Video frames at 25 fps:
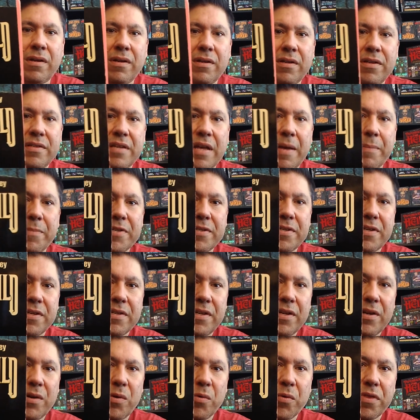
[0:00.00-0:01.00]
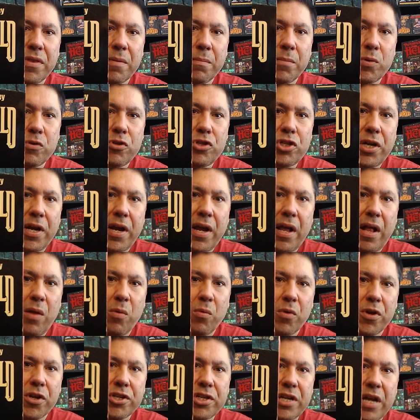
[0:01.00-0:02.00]
This happens to deal with a moonchild,
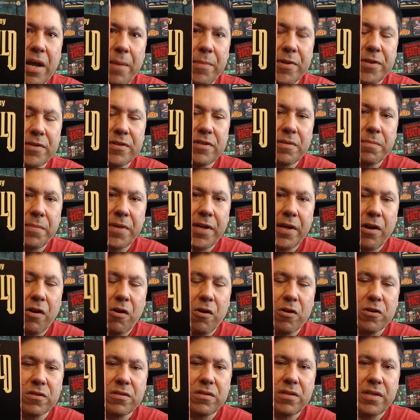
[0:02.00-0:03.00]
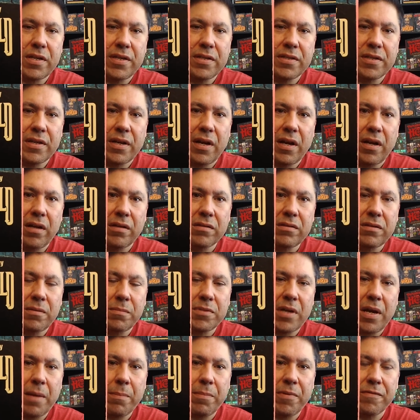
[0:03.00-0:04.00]
which happens to be cursed. He's some
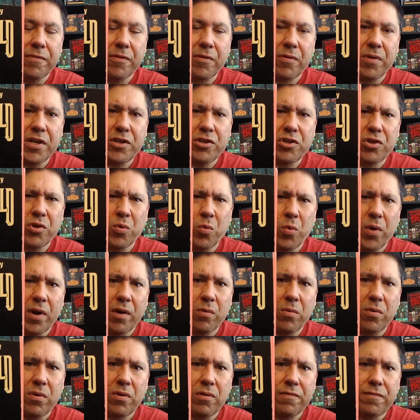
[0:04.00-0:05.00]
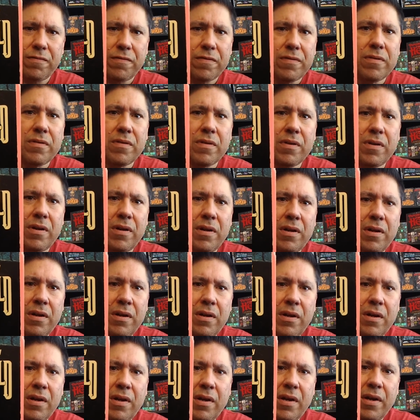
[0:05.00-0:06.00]
type of creature, werewolf.
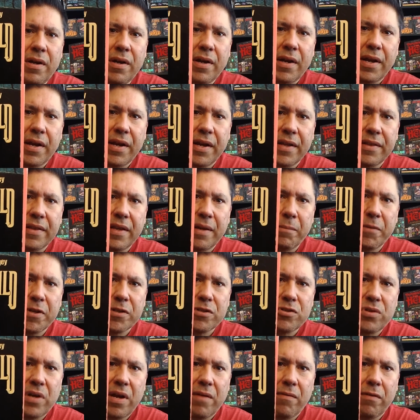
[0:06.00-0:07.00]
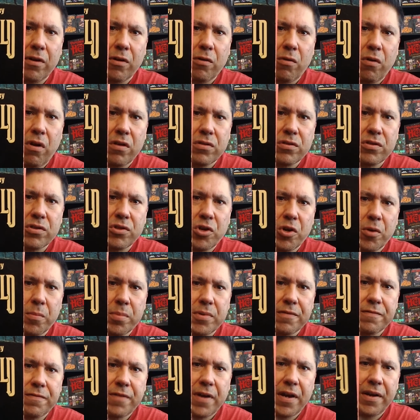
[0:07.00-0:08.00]
And they must travel across Europe
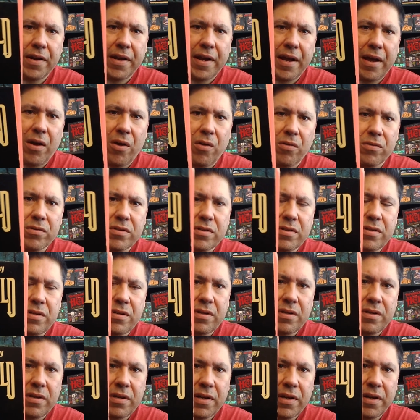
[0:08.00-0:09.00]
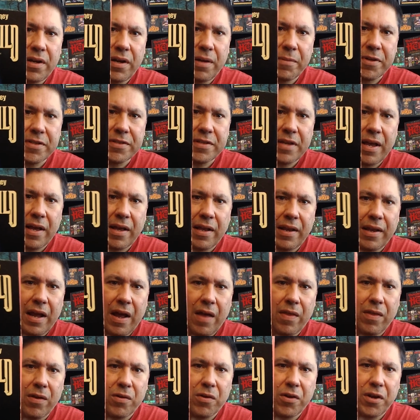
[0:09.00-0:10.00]
to find out exactly
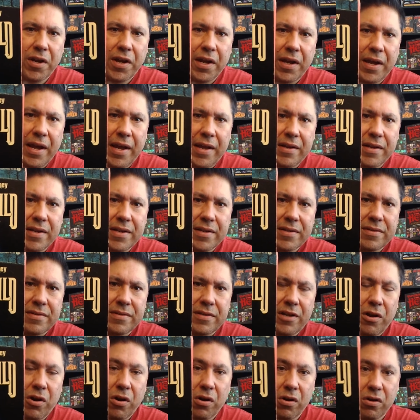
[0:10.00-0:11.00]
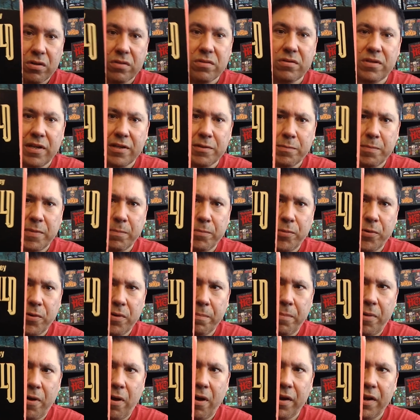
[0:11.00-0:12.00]
how they're going to end this curse that's been put
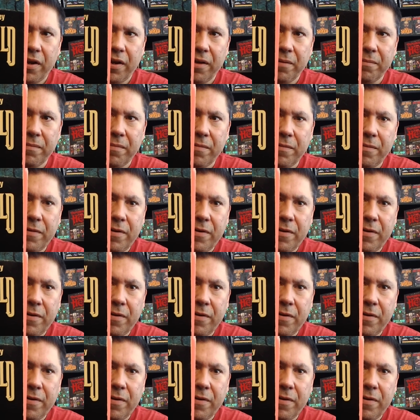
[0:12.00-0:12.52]
upon him.